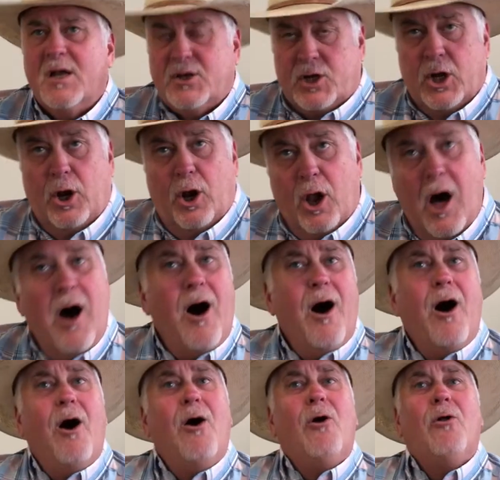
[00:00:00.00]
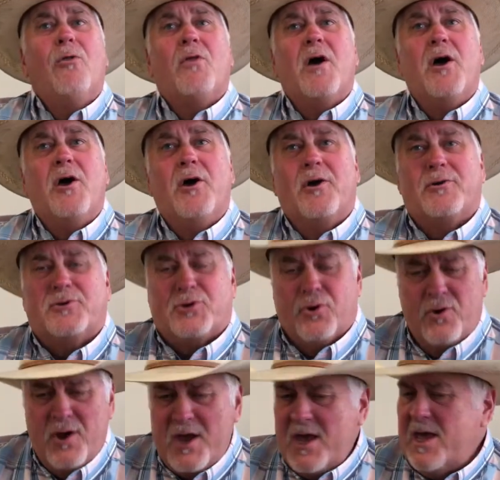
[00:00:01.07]
till all their
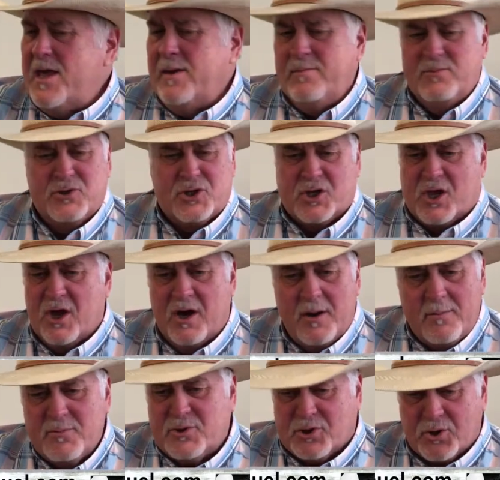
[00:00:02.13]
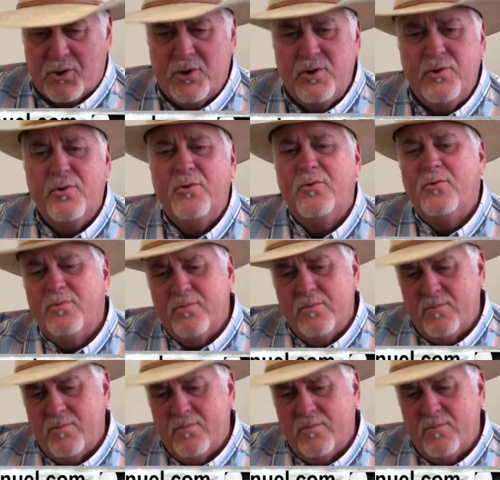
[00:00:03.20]
dreams come true.